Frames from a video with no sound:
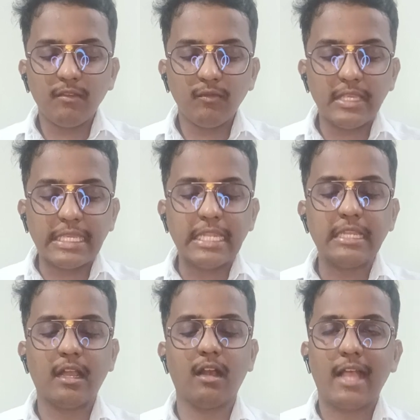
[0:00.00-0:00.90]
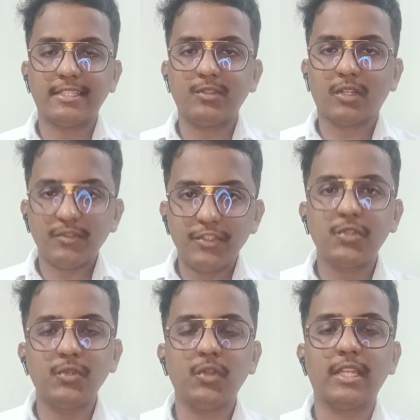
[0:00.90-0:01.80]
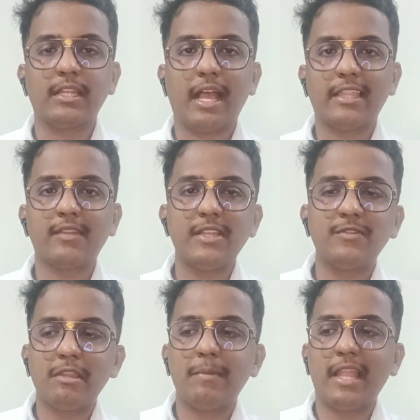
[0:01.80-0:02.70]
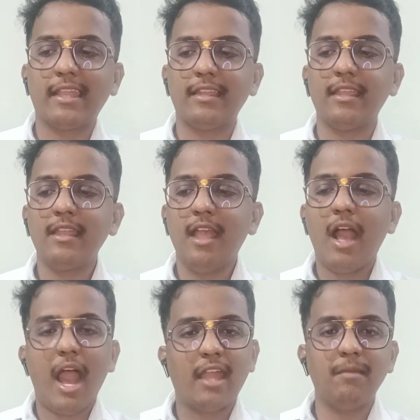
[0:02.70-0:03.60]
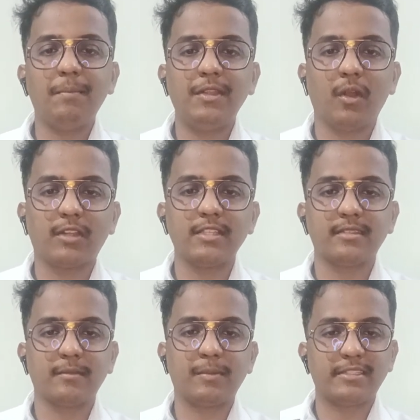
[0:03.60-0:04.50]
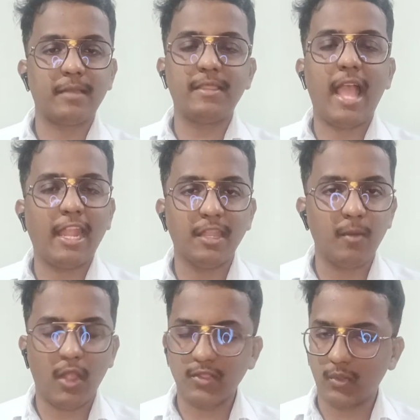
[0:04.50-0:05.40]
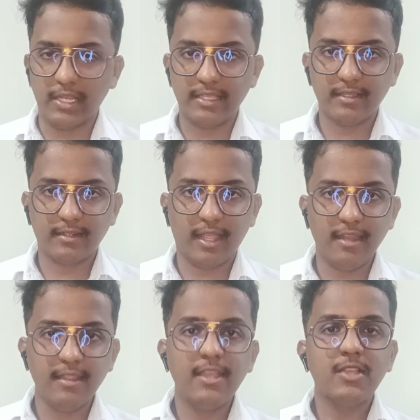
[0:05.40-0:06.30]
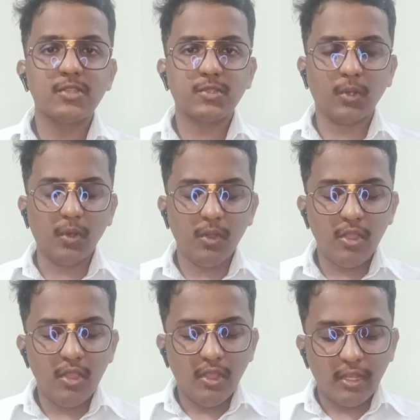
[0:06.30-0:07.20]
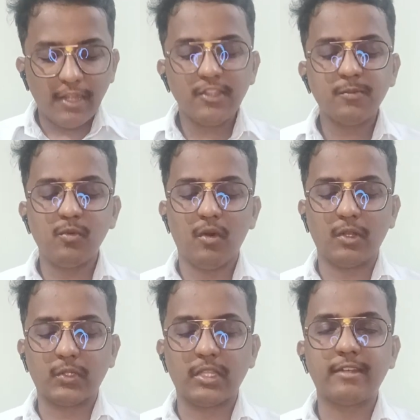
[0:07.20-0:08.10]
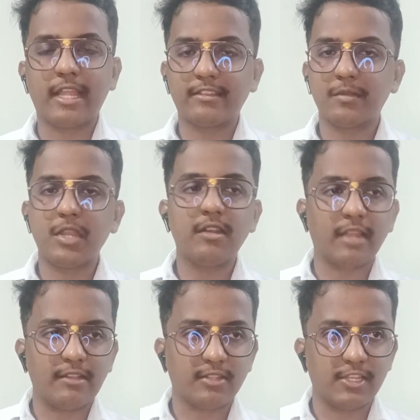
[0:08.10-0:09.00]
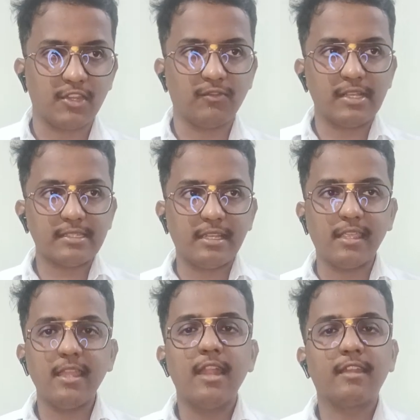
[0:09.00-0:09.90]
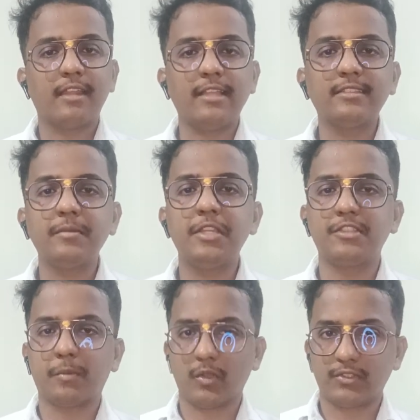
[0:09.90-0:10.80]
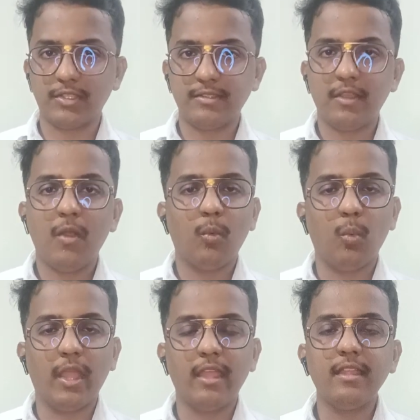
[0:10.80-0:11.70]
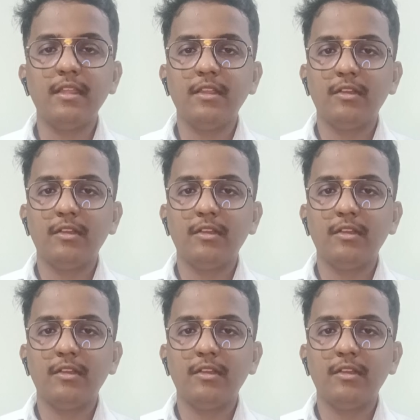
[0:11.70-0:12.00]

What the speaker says: we can as a doctors we should know that, otherwise we will be like an RMP doctors prescribing the antibiotics only, right? So let us move on to the transcription and translation. Firstly, transcription is a process where